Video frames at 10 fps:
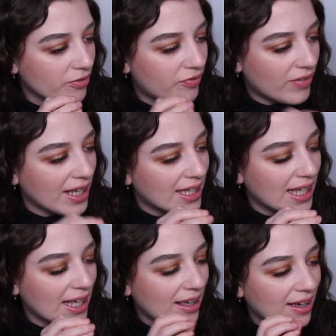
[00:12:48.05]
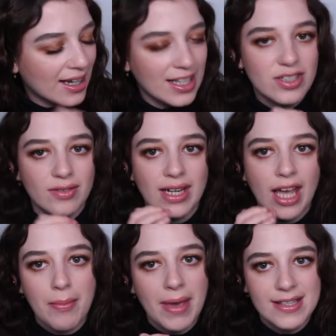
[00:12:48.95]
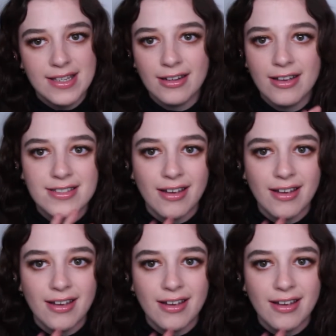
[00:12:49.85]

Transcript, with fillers: flaky, glittery amazingness.